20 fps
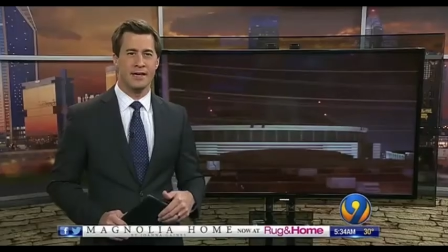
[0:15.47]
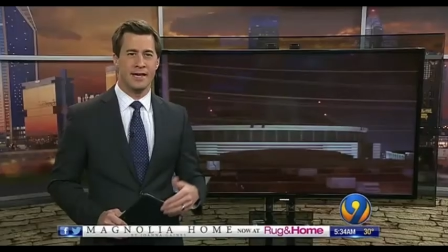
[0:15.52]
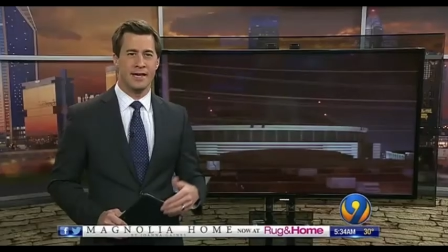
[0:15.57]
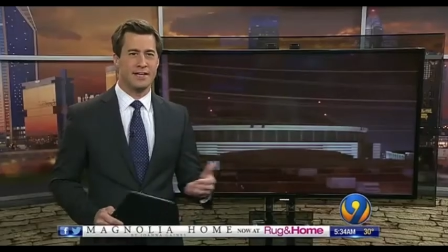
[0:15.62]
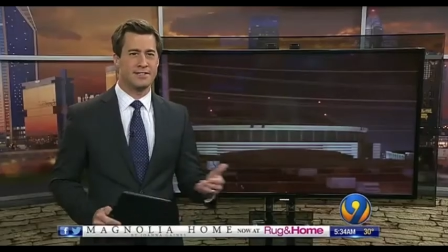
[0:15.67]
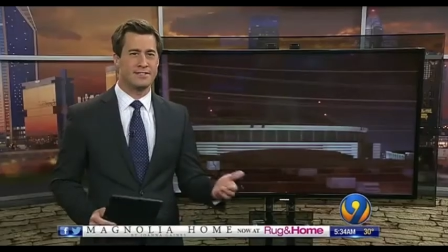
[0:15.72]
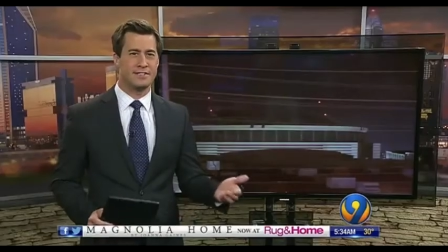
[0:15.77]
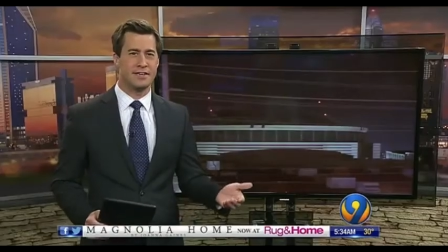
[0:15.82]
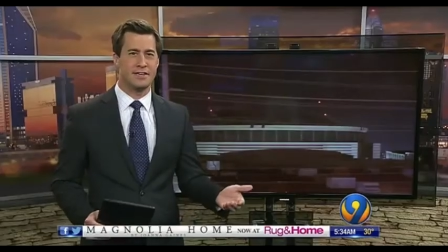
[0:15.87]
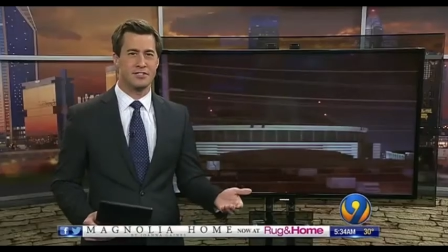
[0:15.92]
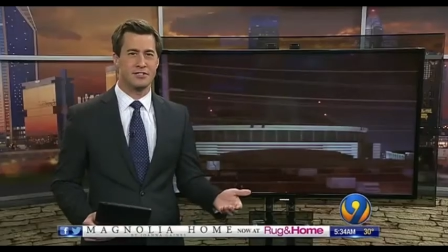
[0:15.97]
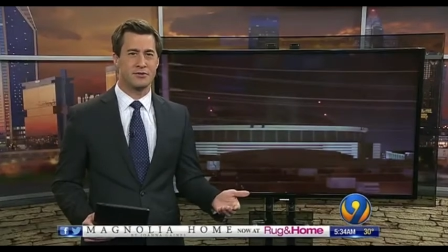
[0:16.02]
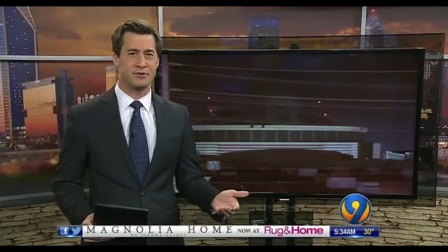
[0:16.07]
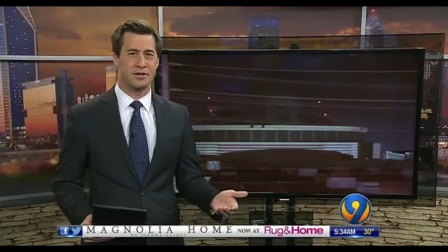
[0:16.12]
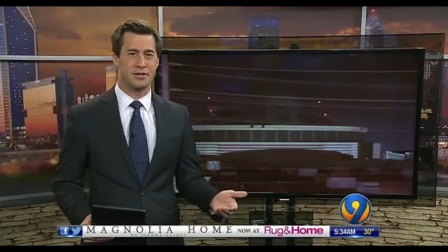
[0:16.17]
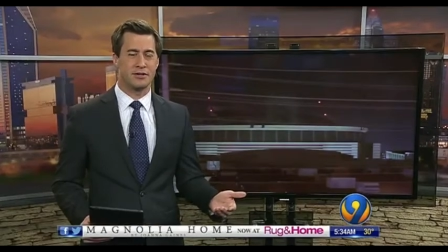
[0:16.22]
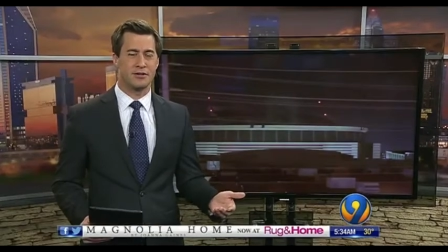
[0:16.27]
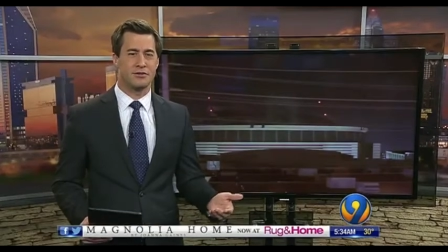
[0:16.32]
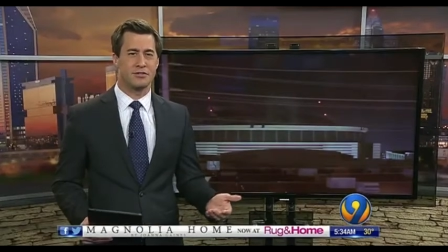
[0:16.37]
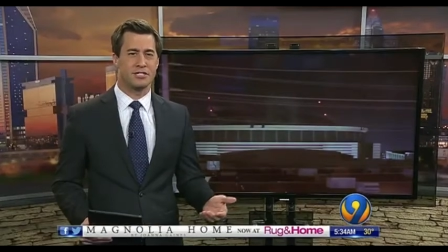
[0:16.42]
Its history
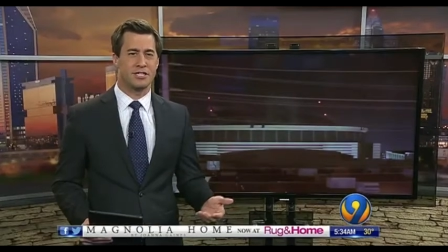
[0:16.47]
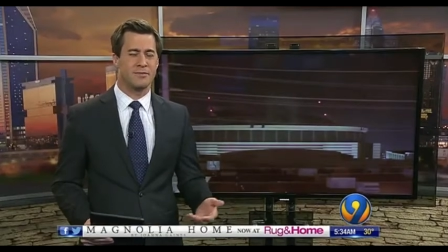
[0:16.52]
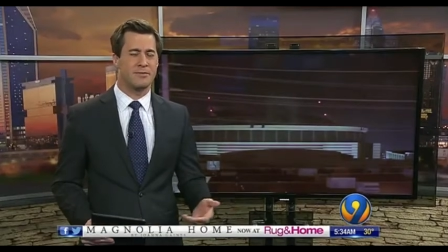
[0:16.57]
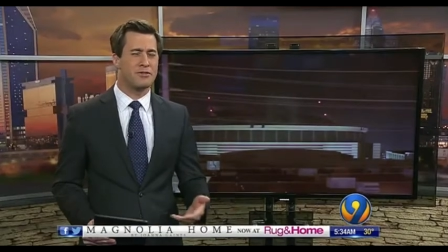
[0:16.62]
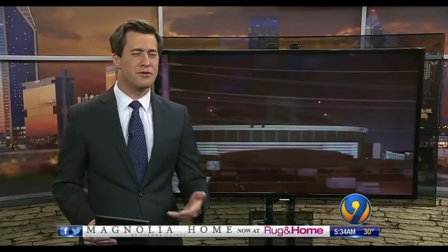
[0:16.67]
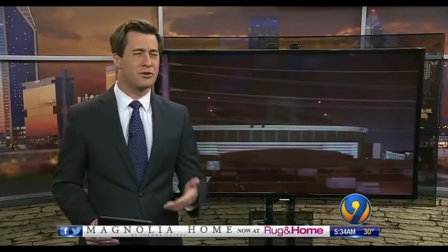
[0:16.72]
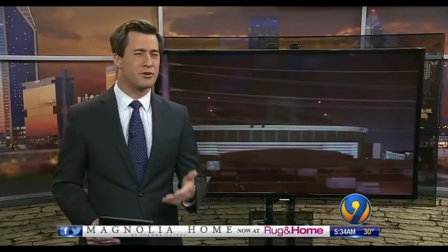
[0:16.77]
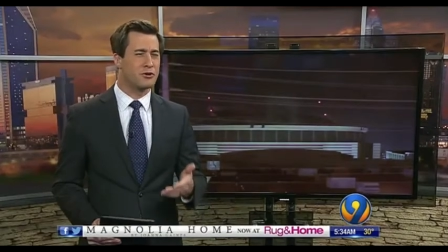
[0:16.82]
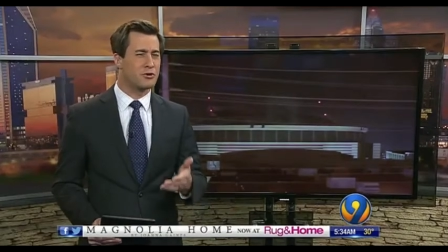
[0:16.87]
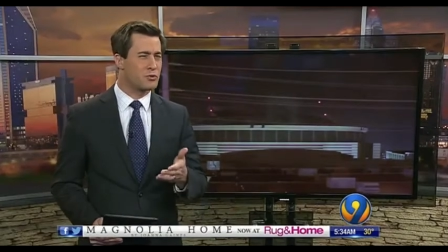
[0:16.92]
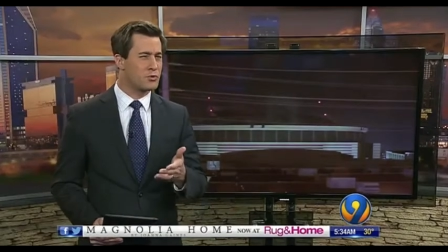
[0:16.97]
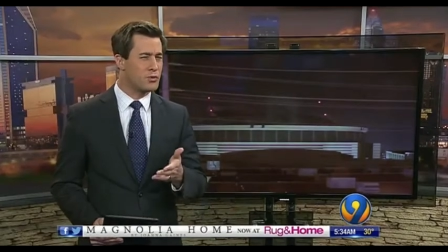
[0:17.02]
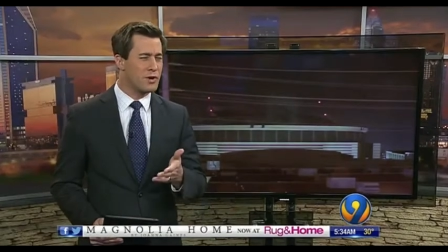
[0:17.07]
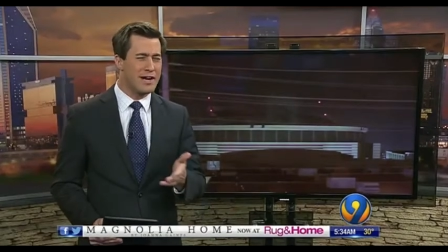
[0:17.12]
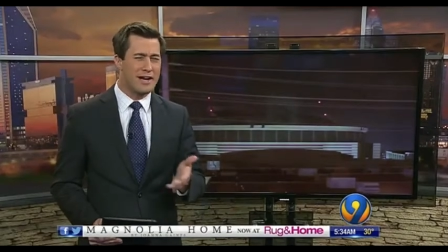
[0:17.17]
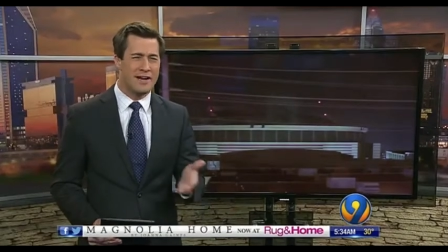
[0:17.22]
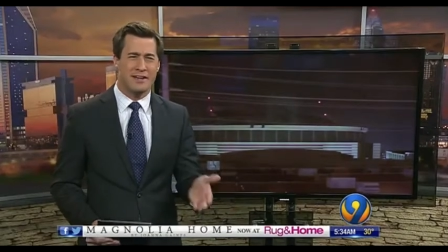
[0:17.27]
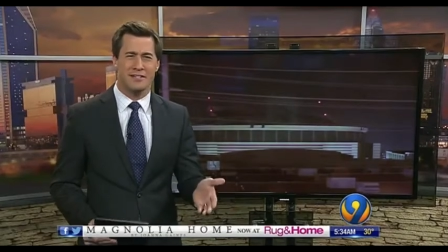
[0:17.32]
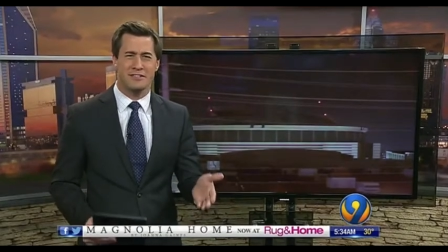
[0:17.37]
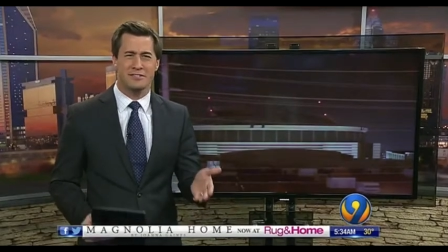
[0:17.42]
includes some of the
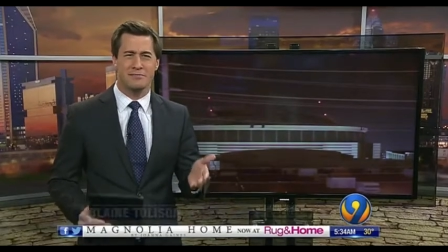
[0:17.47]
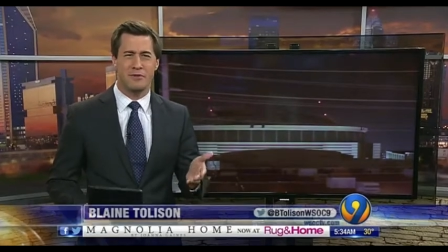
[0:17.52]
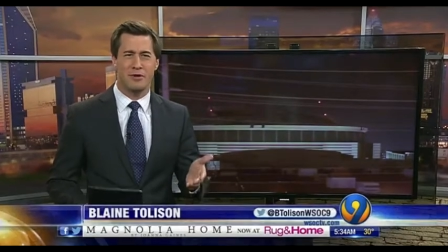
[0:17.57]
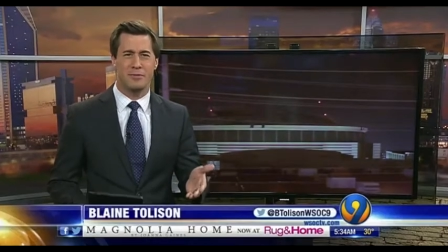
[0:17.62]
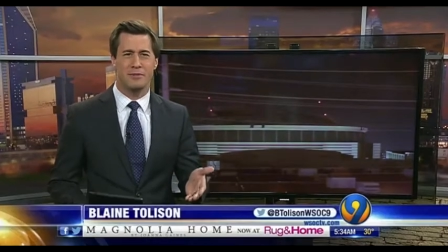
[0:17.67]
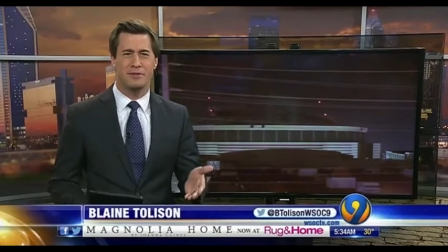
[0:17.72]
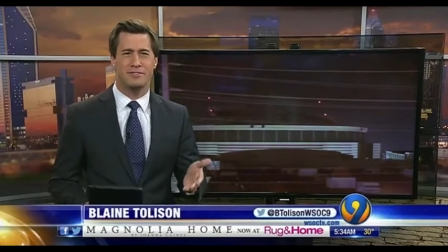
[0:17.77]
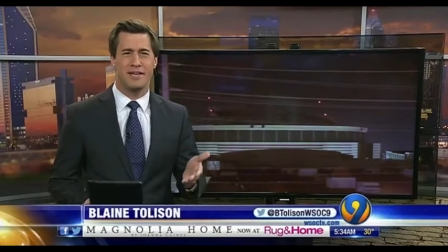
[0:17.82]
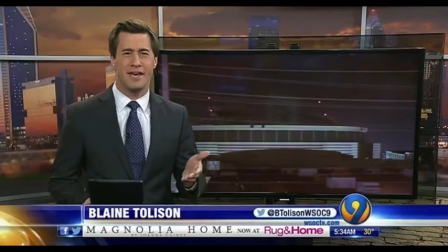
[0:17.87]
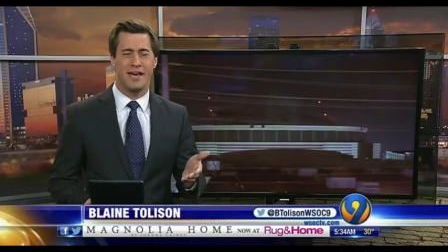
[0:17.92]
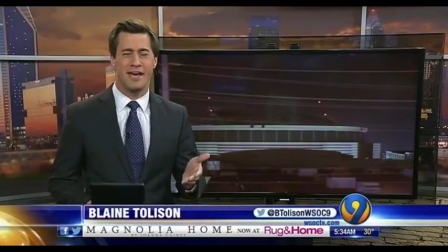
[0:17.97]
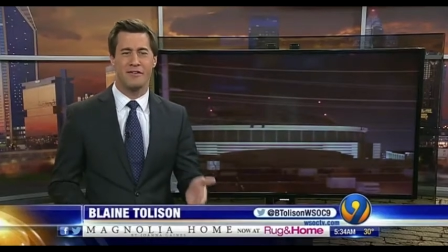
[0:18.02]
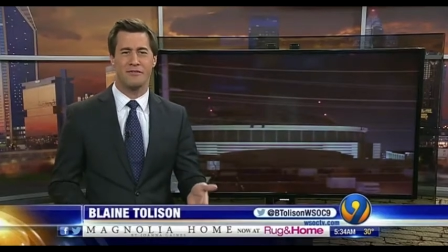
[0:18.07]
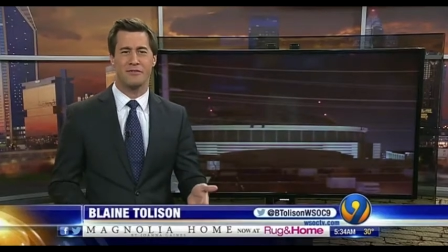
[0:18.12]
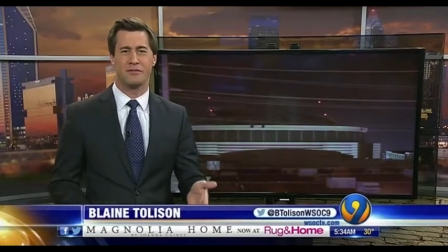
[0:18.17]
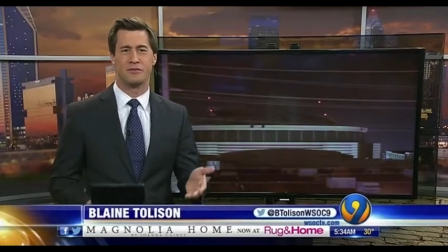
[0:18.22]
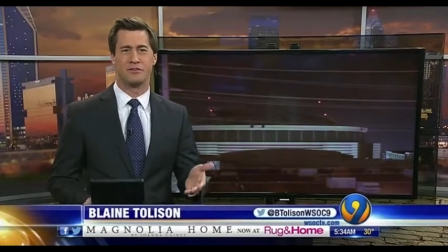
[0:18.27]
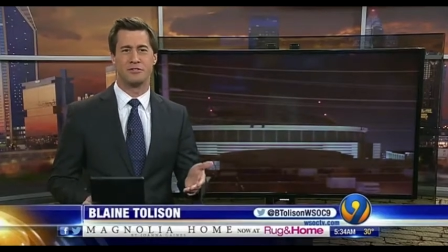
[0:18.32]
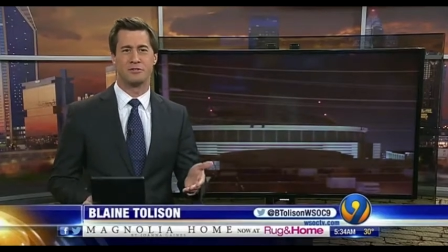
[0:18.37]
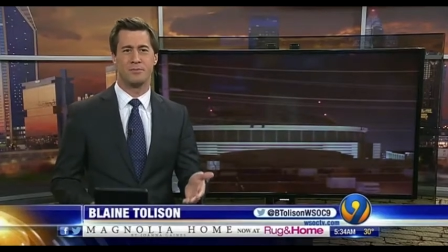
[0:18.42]
greatest moments
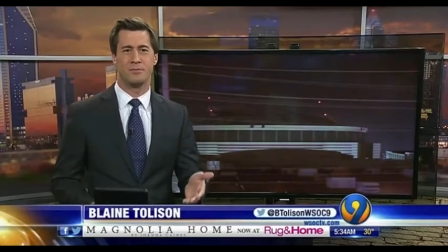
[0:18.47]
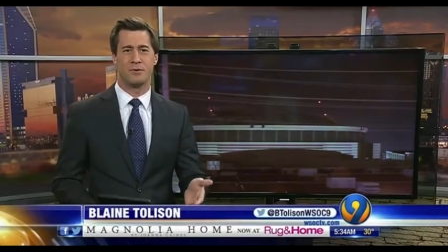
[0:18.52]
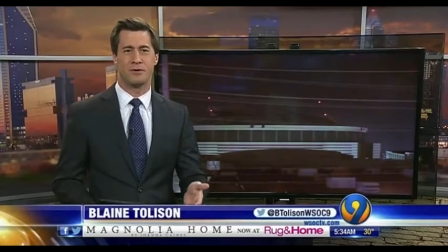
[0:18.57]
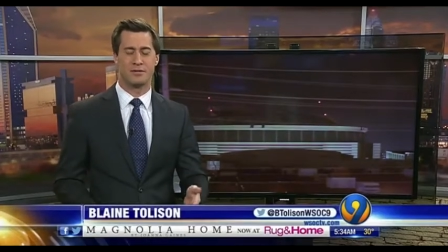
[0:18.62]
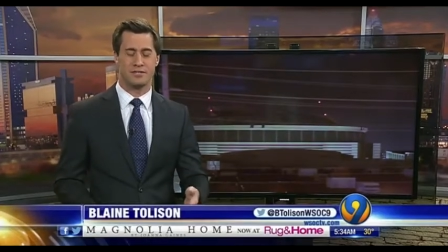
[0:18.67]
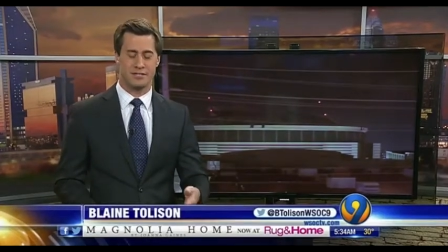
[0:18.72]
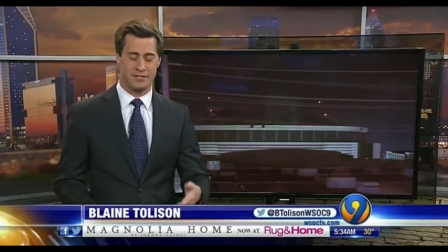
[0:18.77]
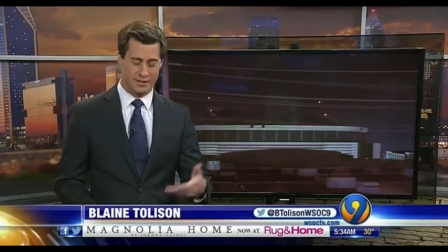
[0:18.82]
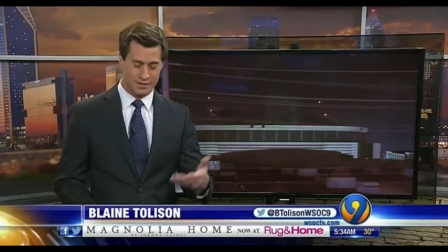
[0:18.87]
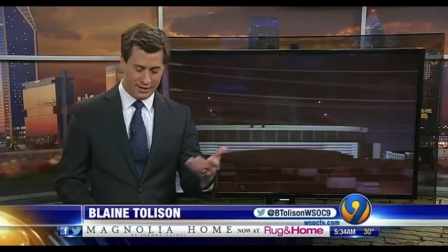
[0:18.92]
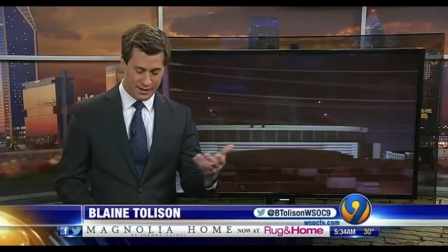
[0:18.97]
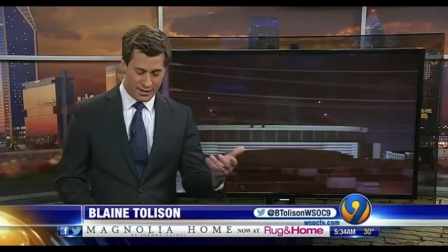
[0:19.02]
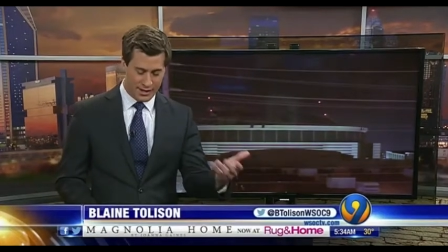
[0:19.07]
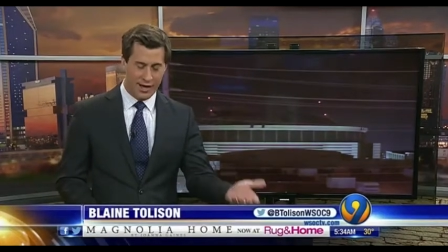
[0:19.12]
ever in sports, and